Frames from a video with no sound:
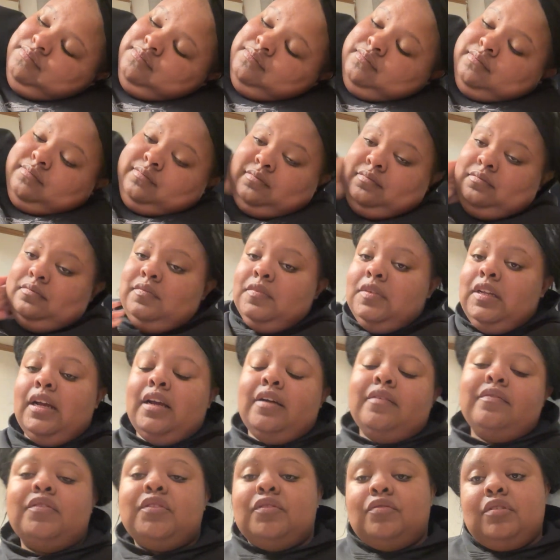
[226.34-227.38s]
I
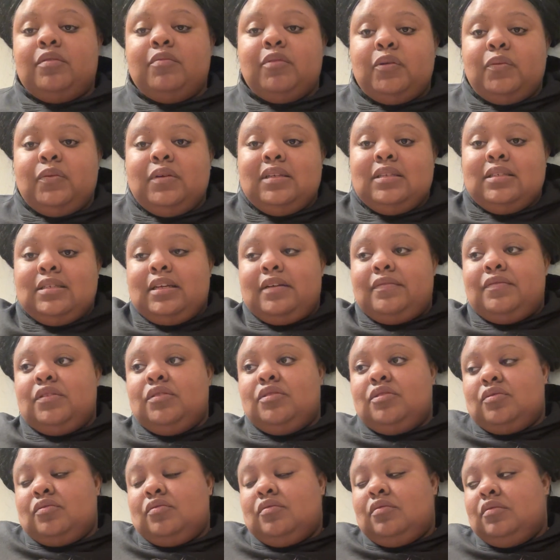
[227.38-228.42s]
have three more weeks left of
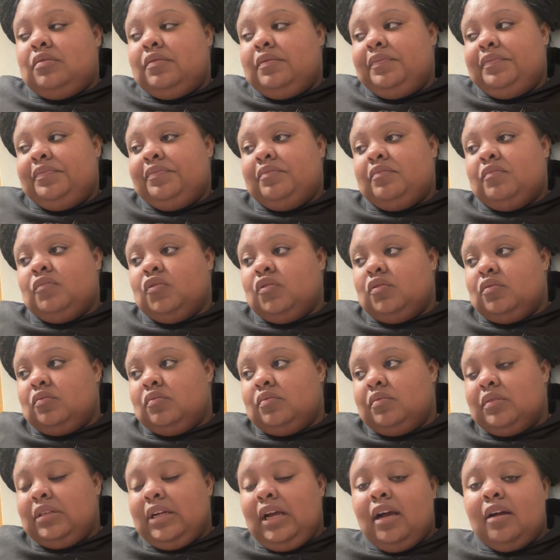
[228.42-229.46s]
school.
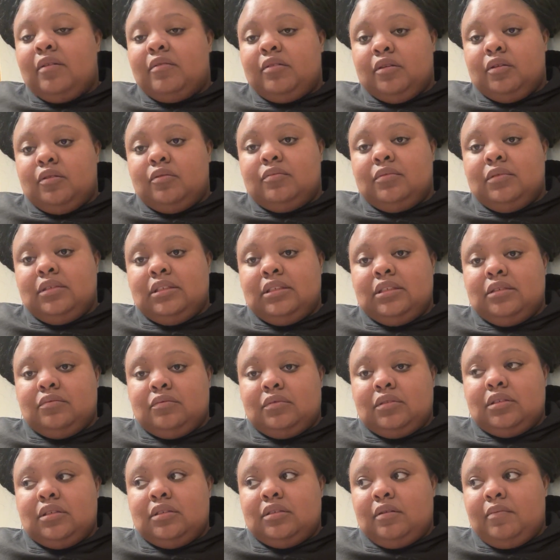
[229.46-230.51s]
Well, yeah, we're almost,
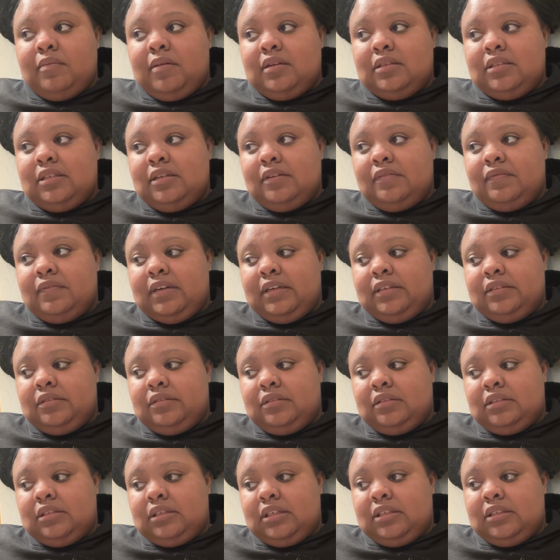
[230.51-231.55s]
we're about to hit
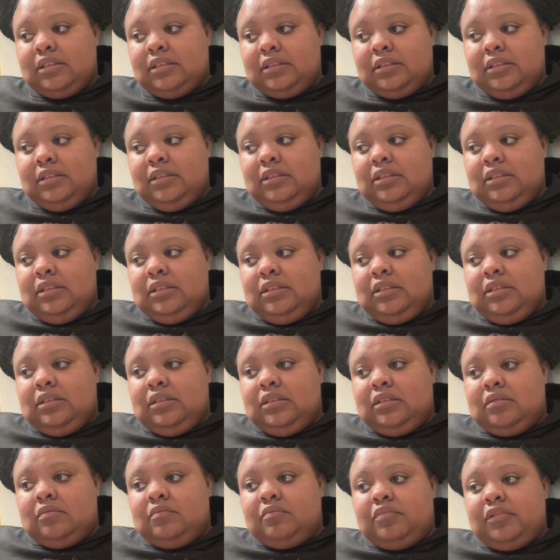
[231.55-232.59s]
finals. Like,
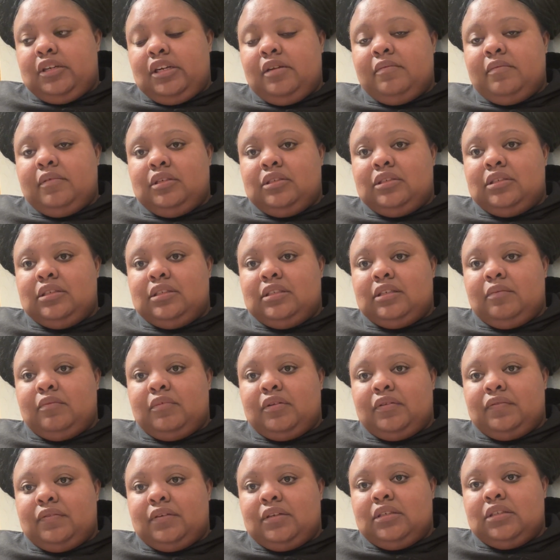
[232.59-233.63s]
pretty much December
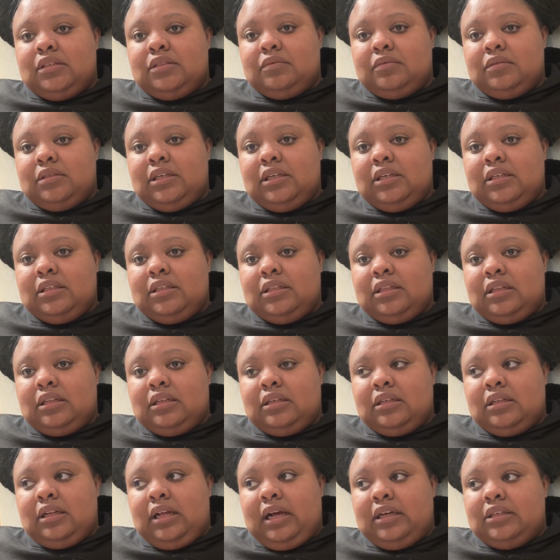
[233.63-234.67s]
1st we hit
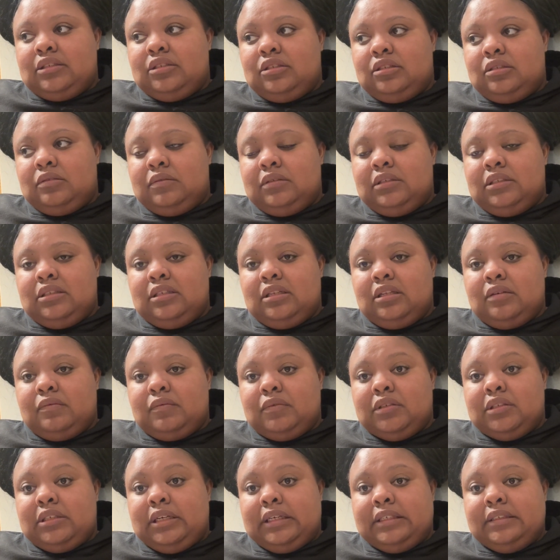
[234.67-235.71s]
the last two weeks and then we're
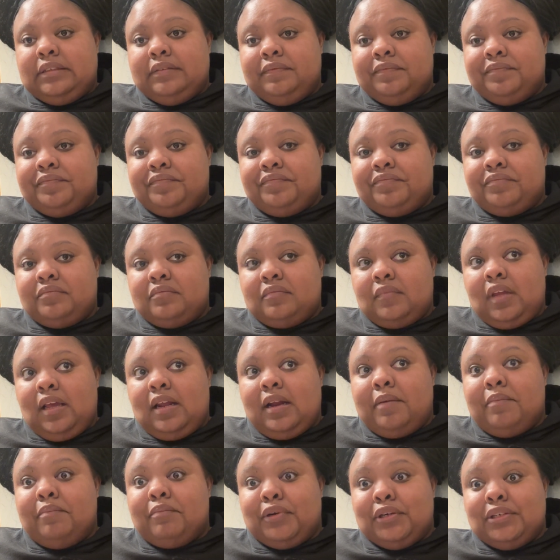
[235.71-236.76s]
done and
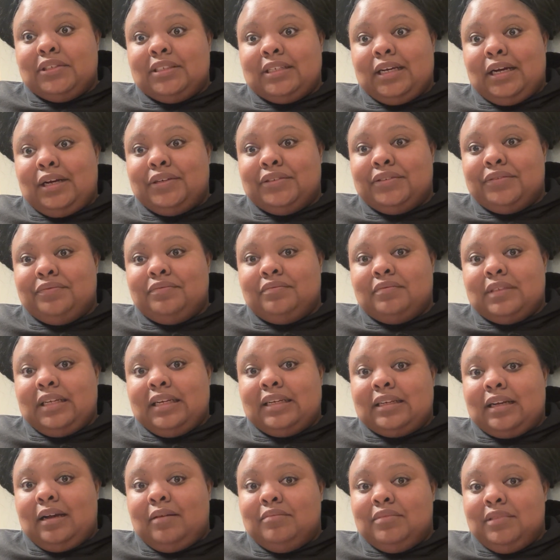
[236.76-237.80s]
I'm burnt out. Like
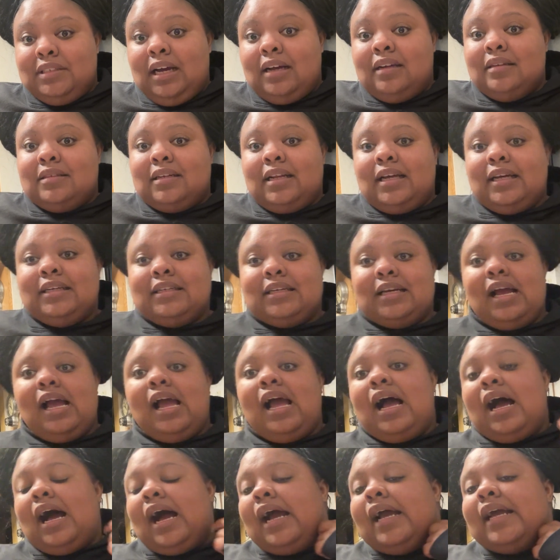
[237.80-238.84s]
I'm done. Like
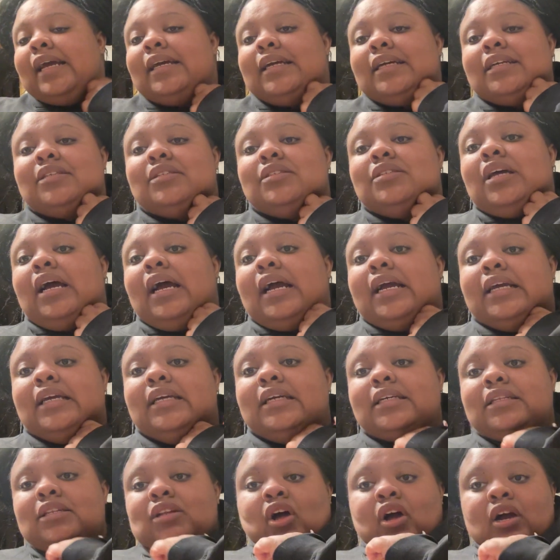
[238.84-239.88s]
I I
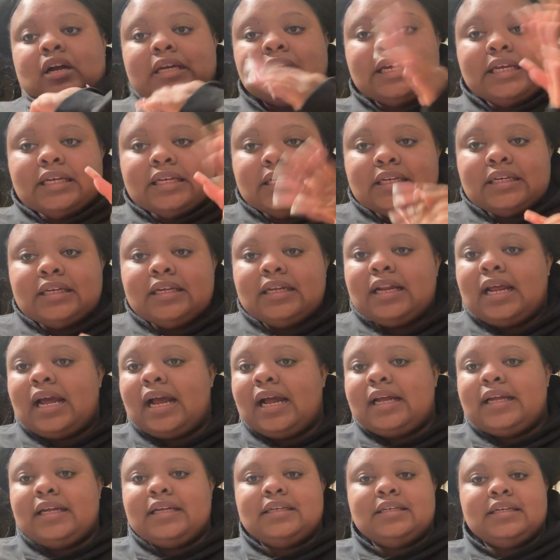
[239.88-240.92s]
log in,
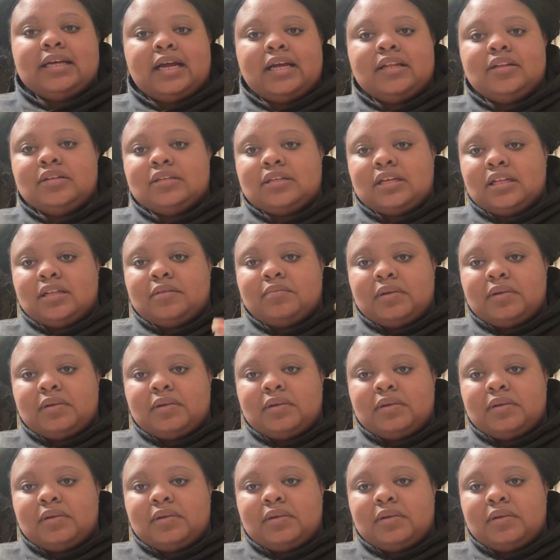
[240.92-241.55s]
I, I look at